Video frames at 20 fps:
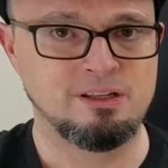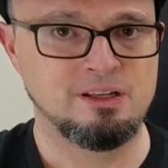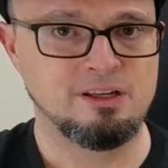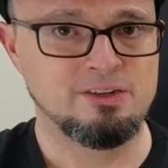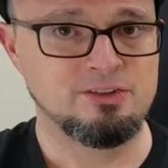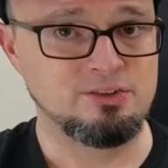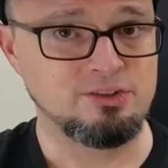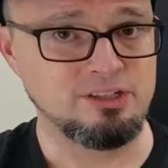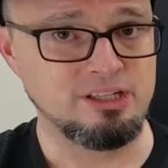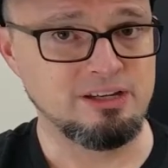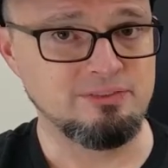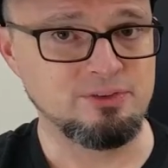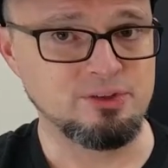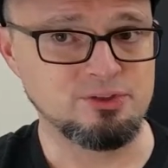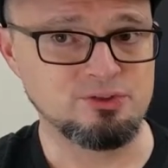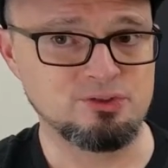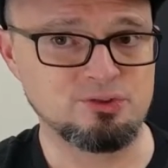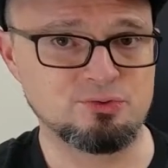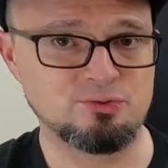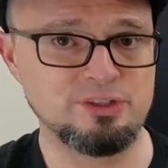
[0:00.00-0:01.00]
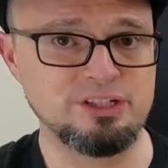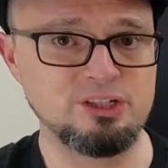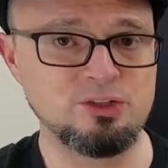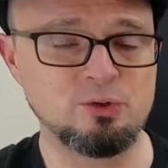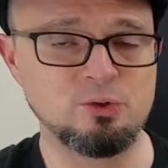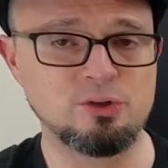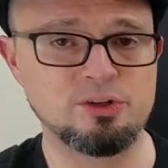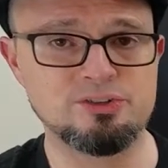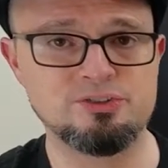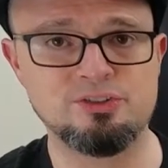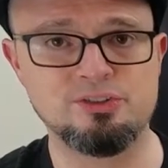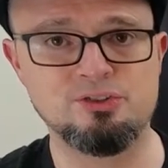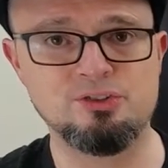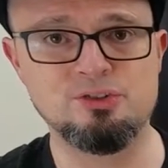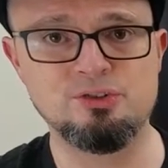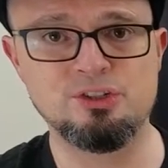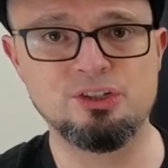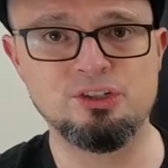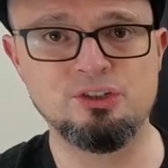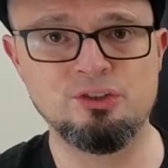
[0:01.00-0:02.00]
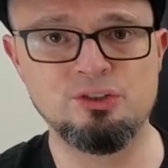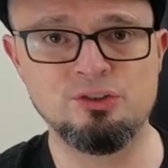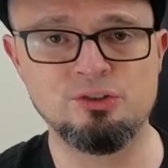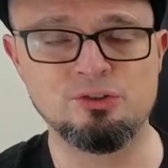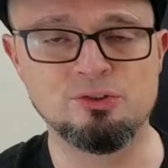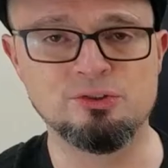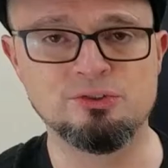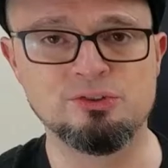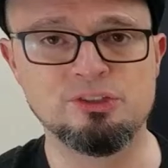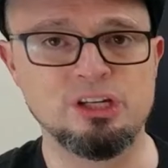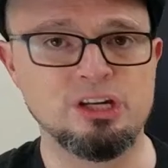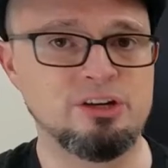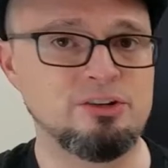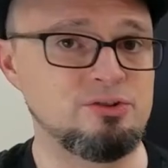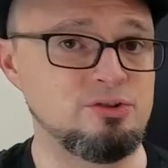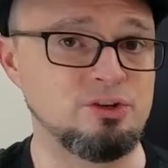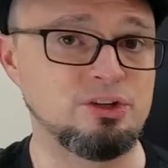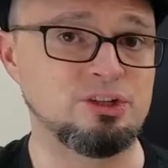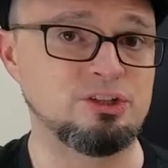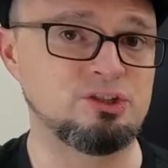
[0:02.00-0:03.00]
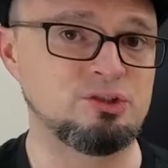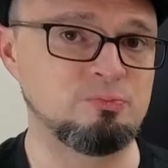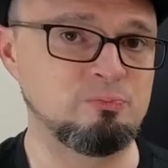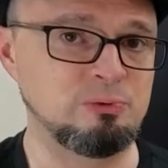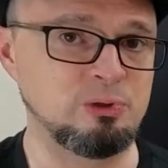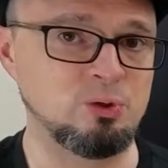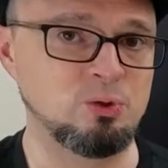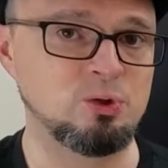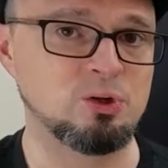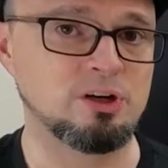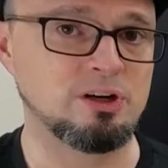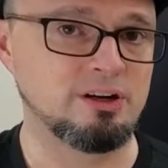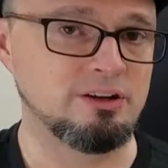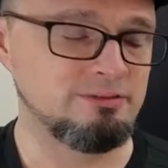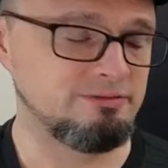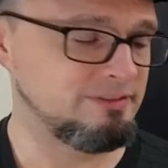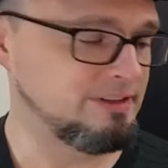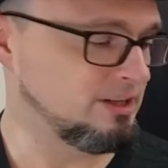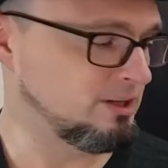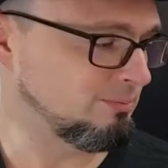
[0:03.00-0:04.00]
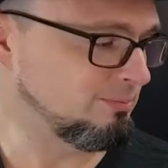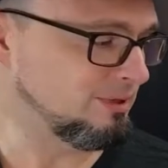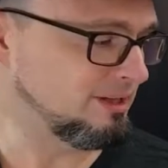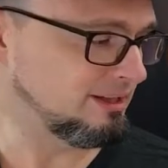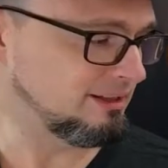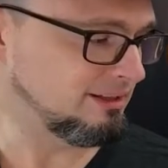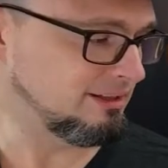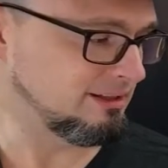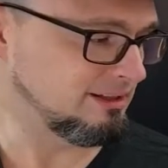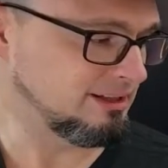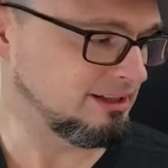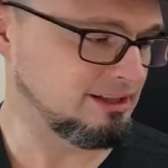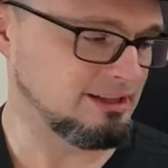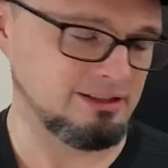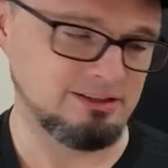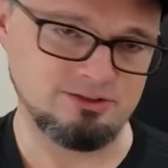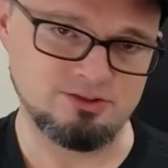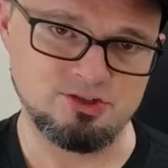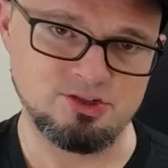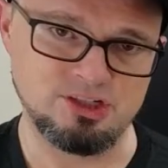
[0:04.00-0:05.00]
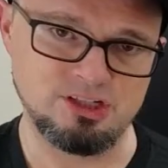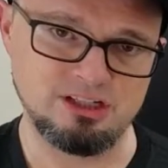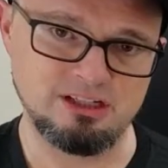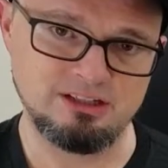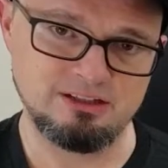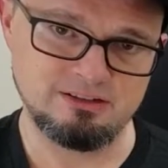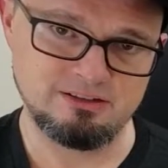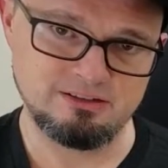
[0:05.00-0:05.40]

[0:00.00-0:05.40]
So you have those three chords that you can use to explore finger picking. Again, G,